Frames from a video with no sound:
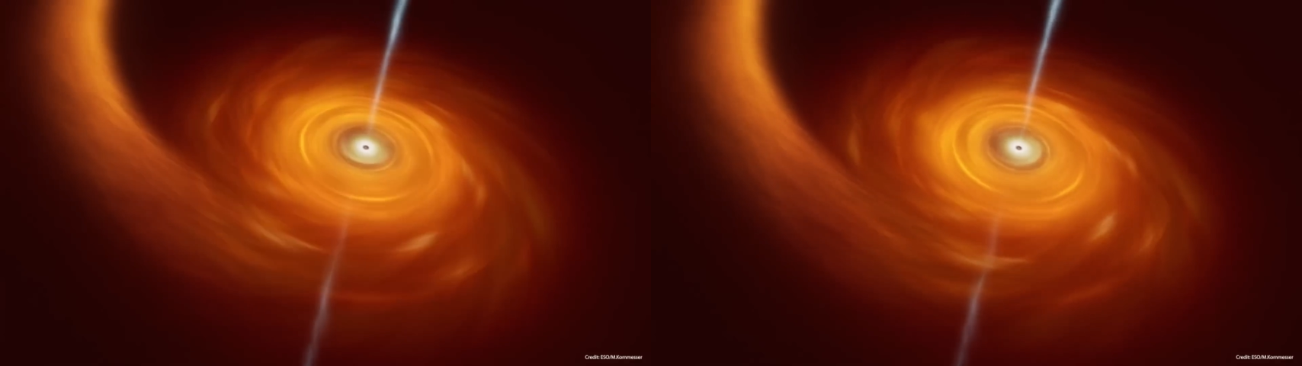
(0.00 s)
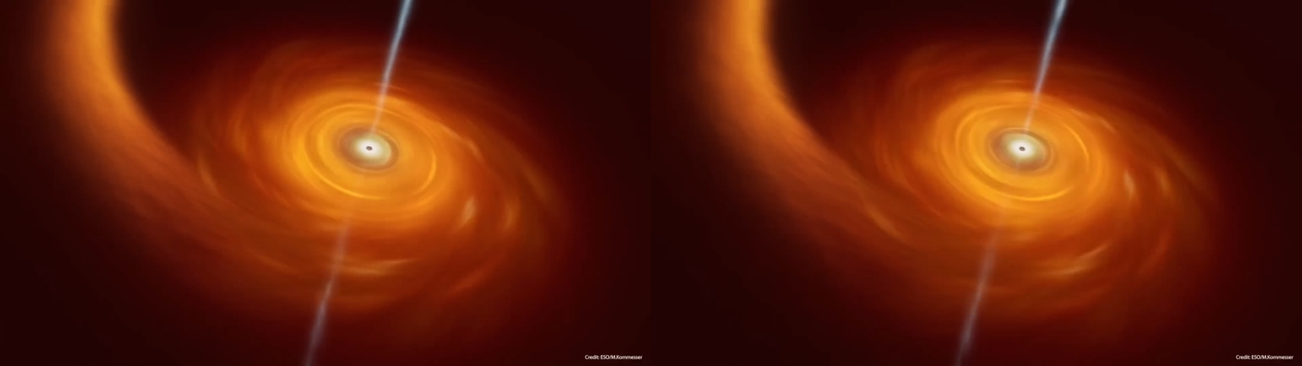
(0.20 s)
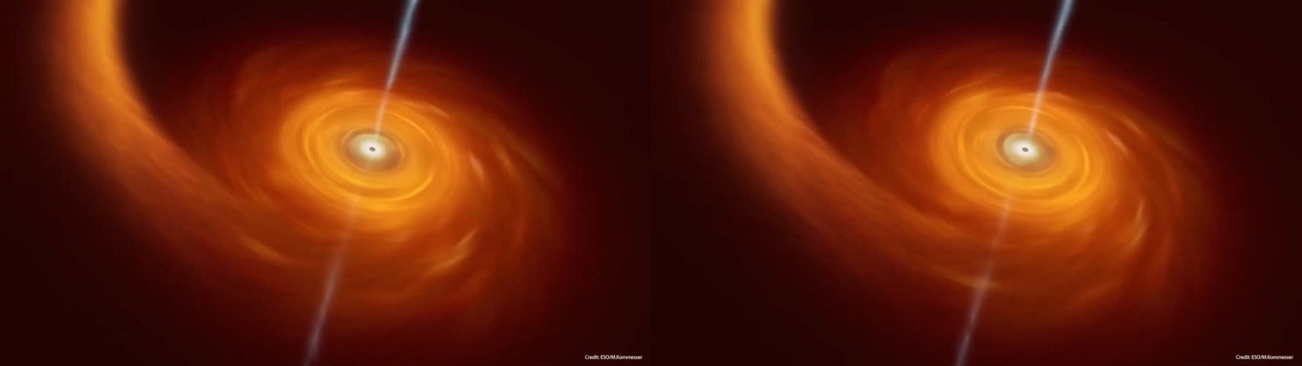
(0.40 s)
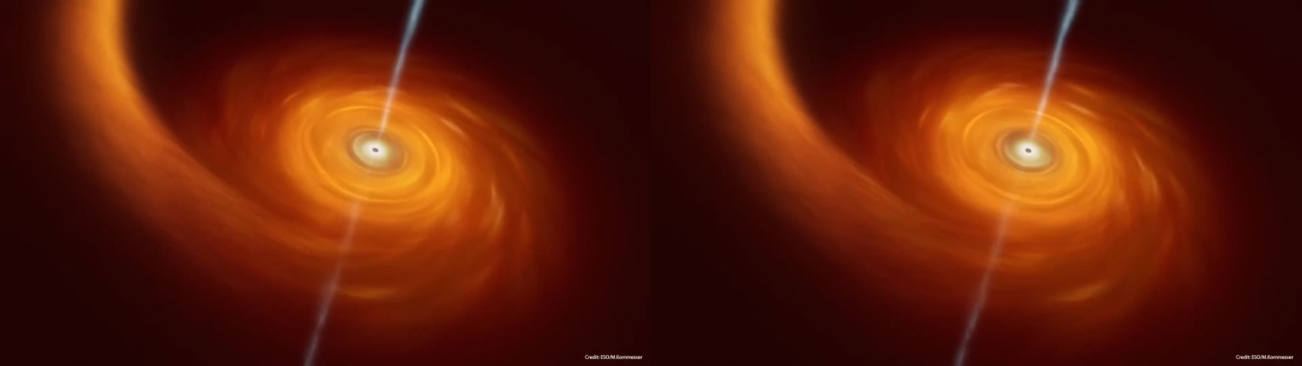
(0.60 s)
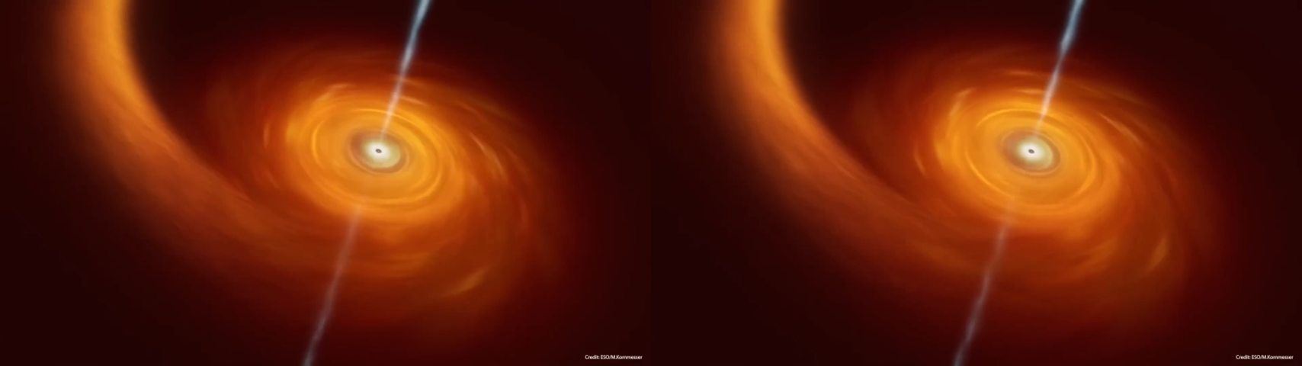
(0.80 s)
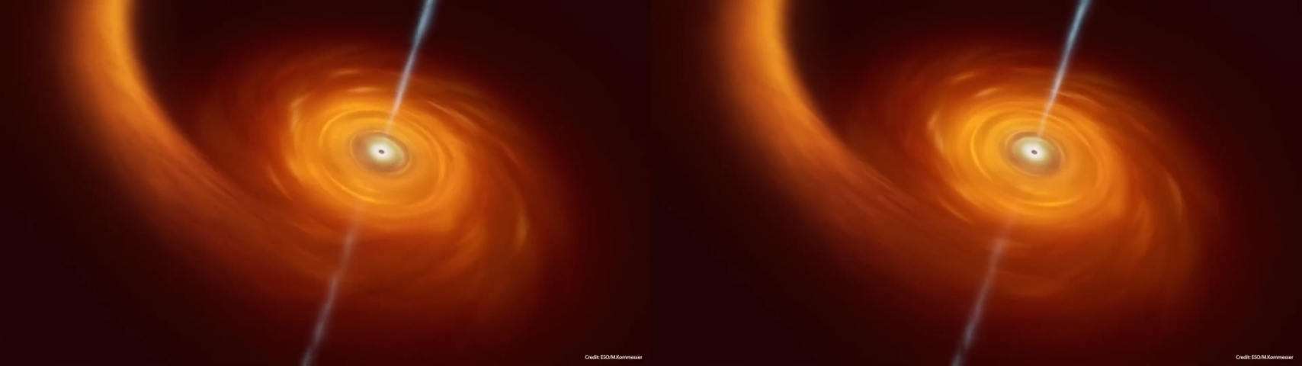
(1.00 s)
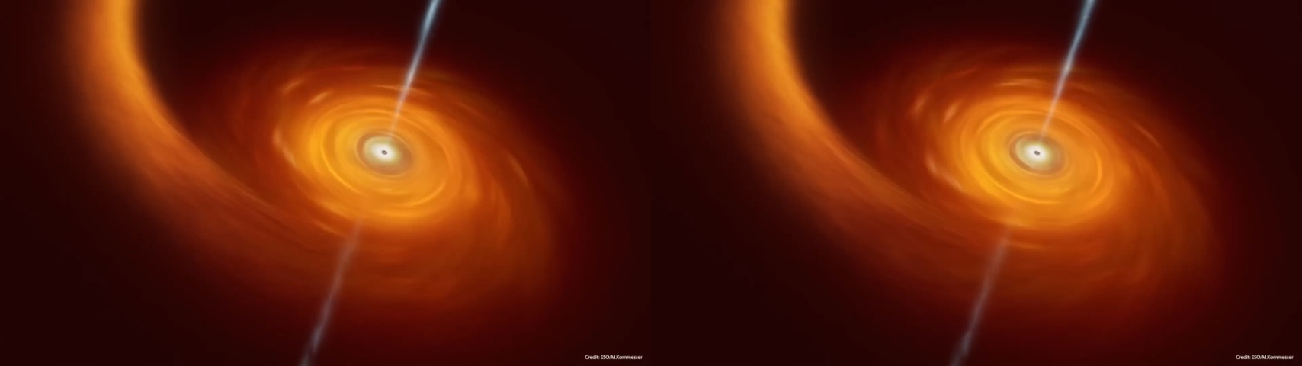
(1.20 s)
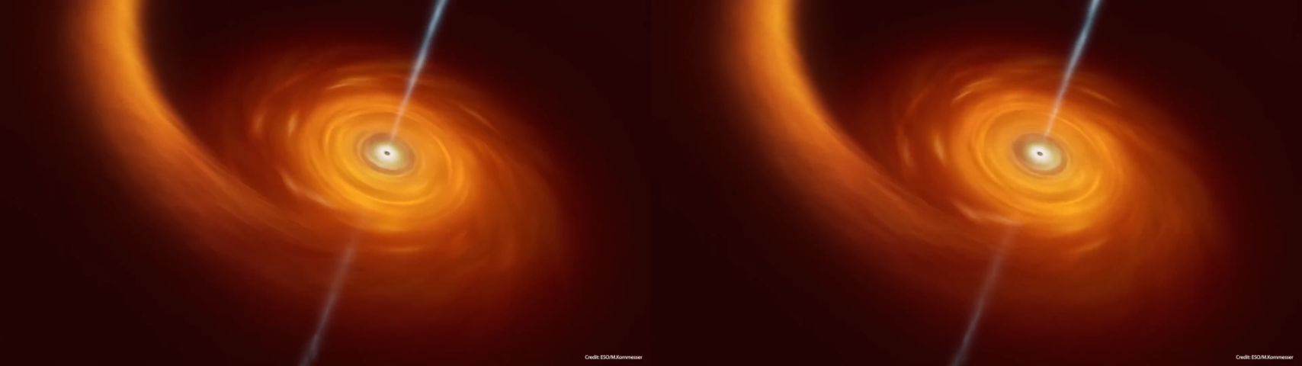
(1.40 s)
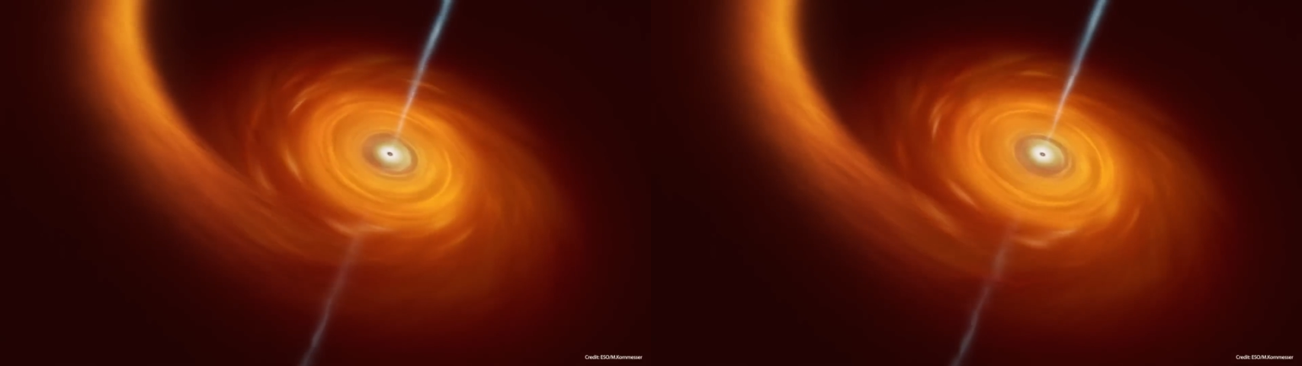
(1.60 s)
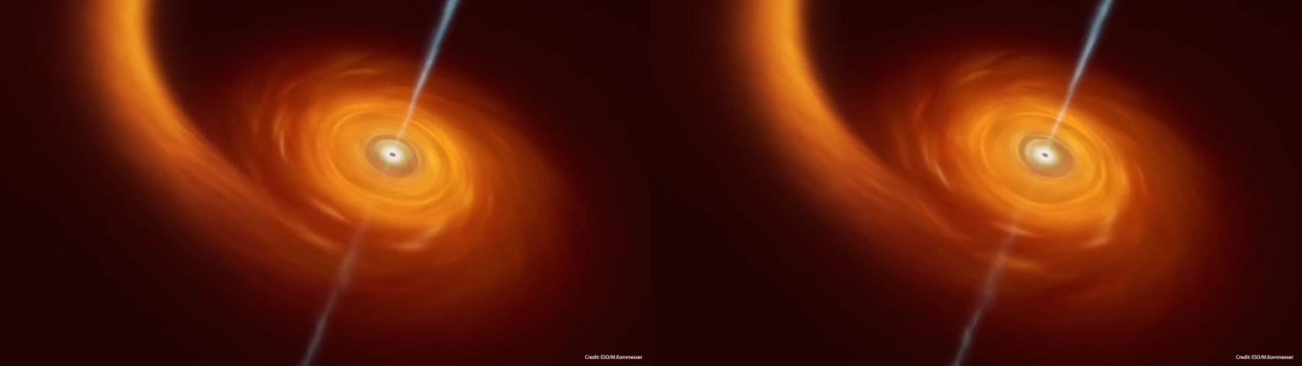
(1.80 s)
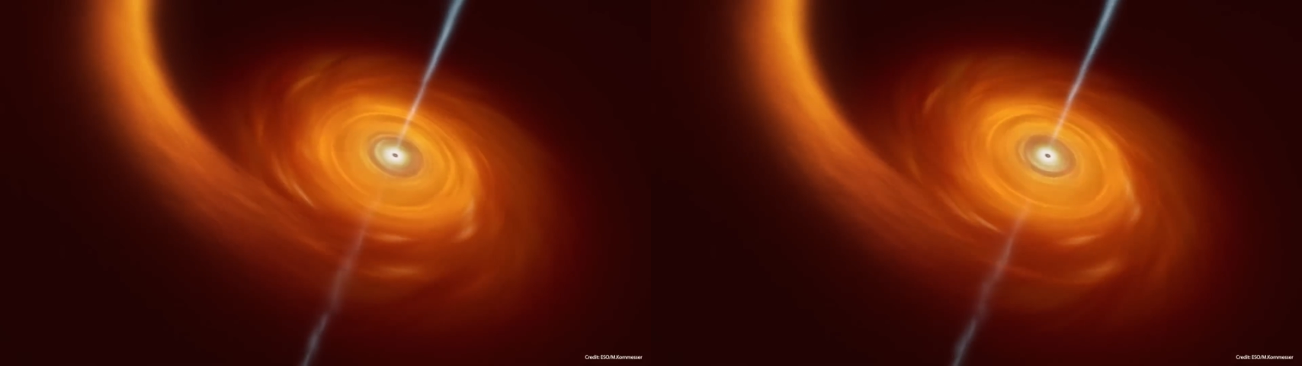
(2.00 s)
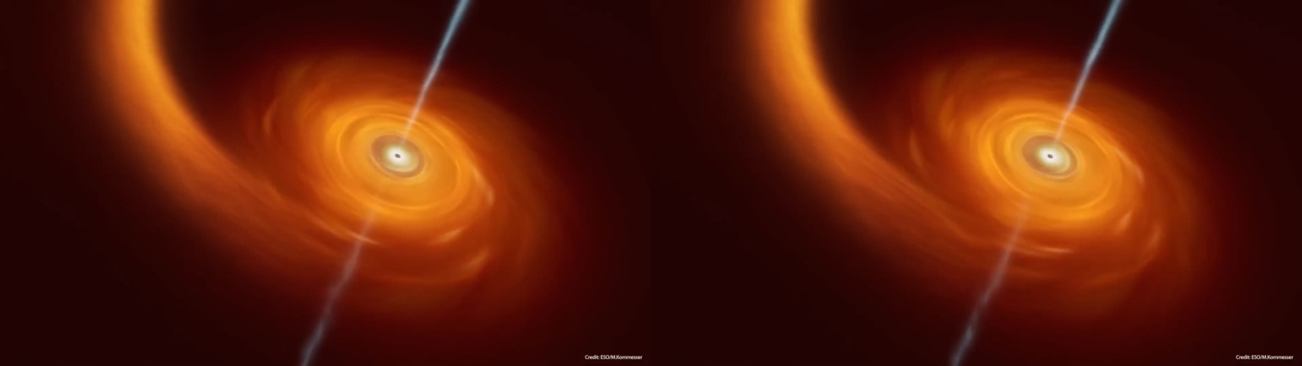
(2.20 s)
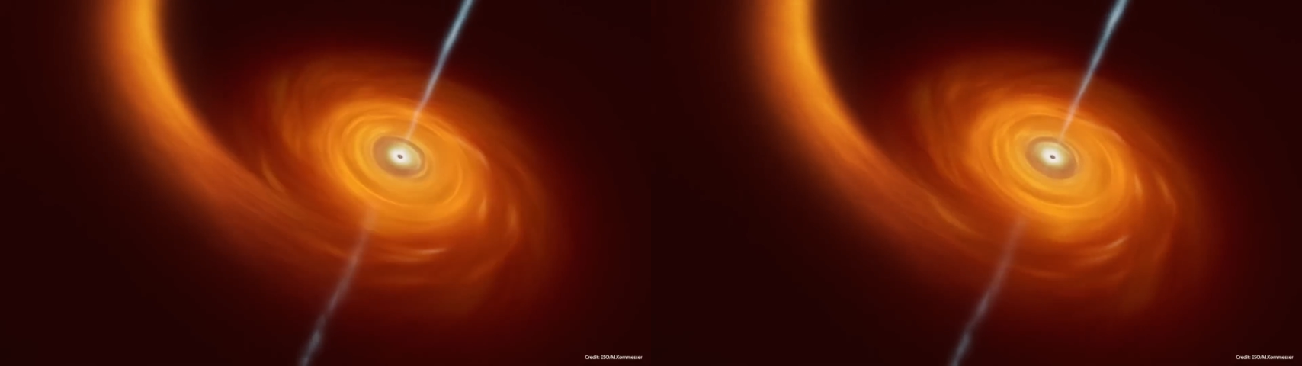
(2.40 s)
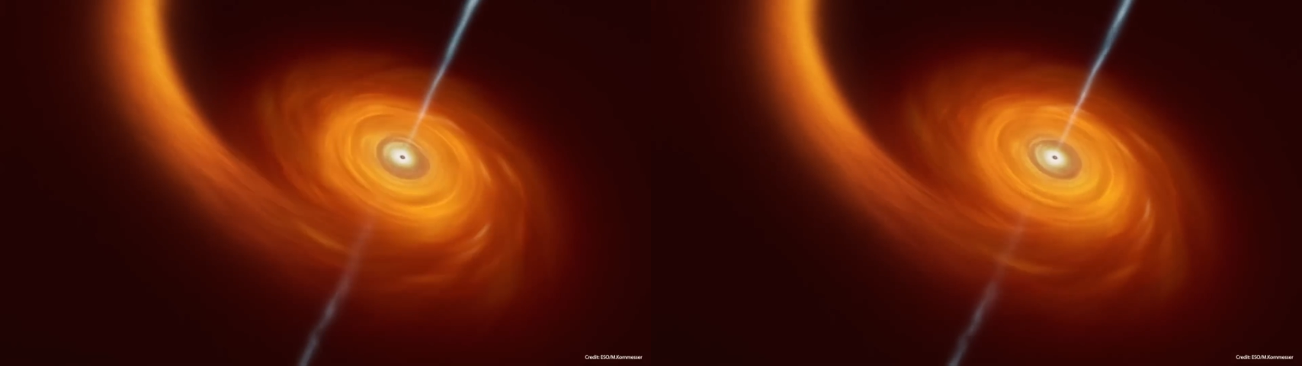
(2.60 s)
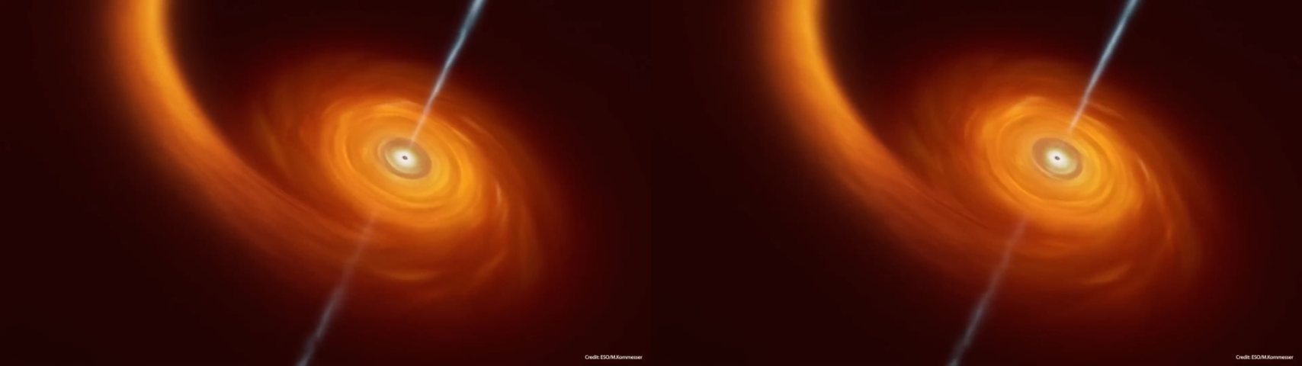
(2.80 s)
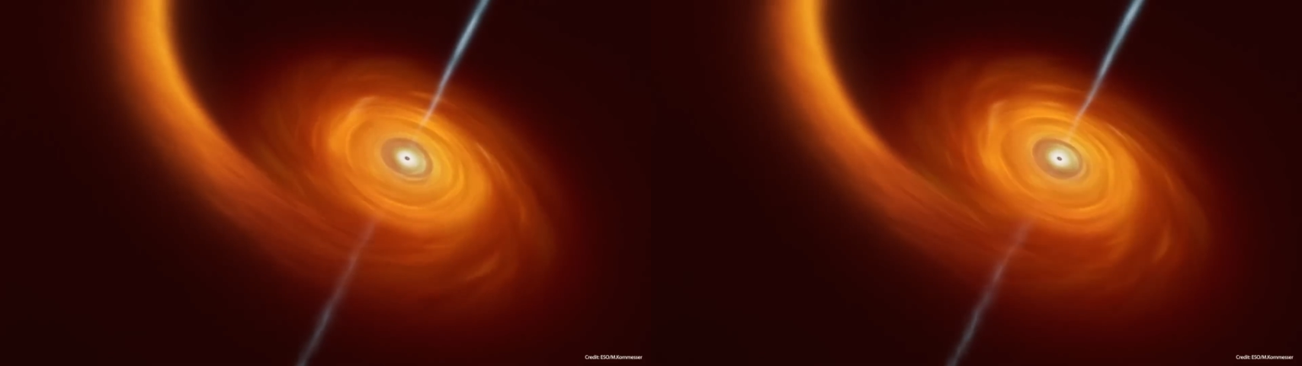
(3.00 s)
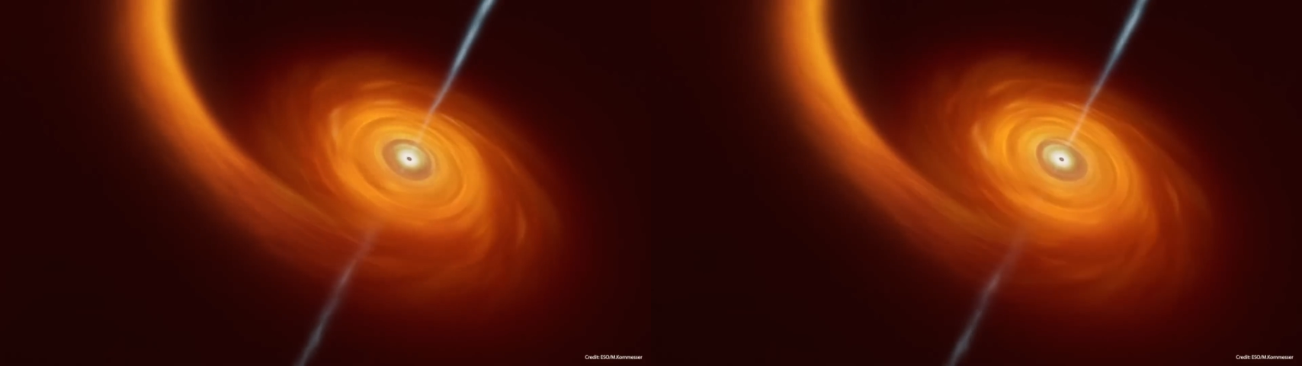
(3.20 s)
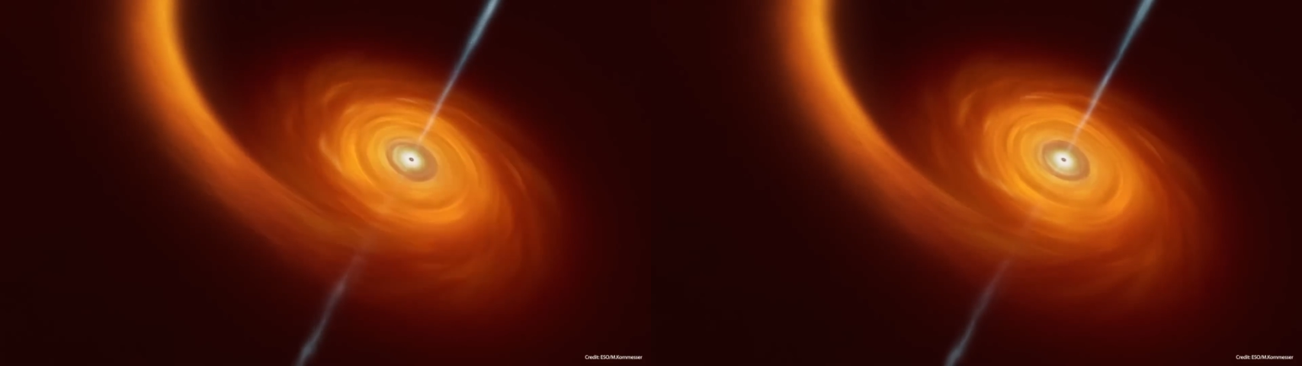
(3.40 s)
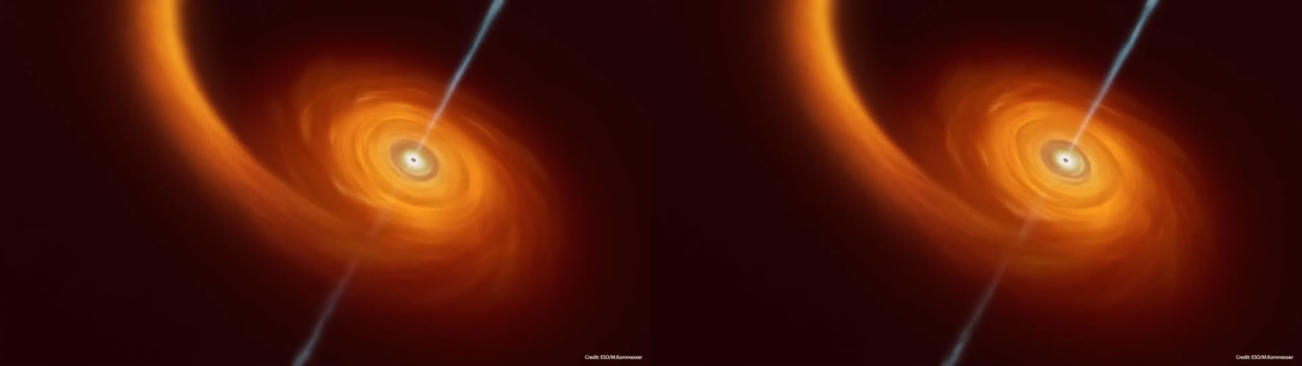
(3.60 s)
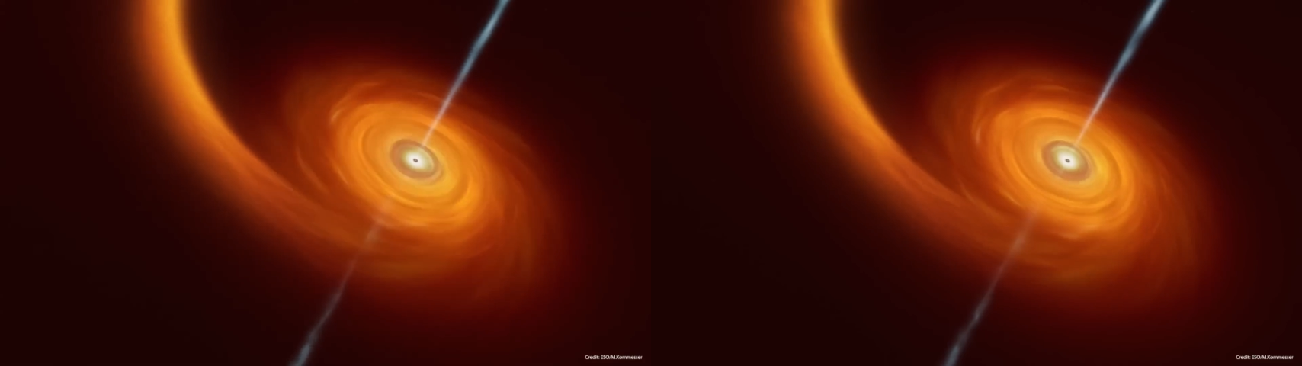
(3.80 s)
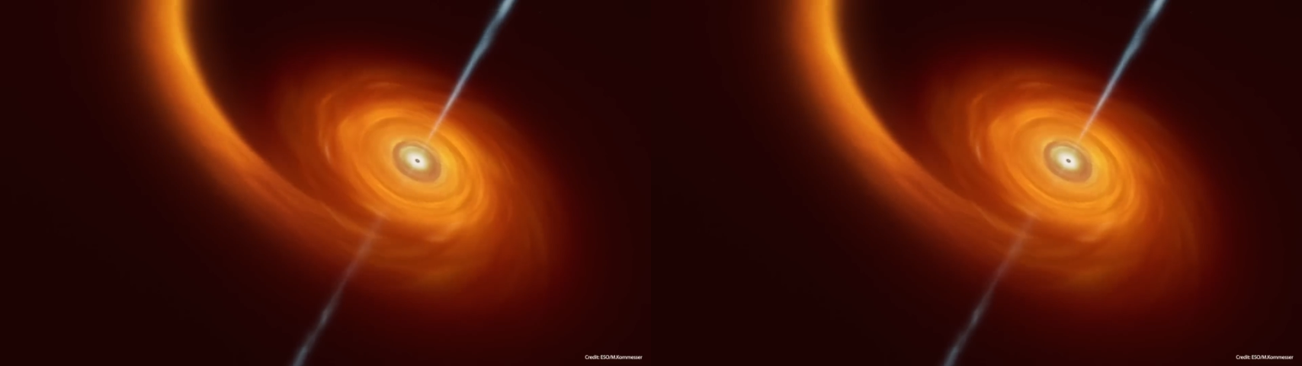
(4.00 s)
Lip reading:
[unreadable: no face in view]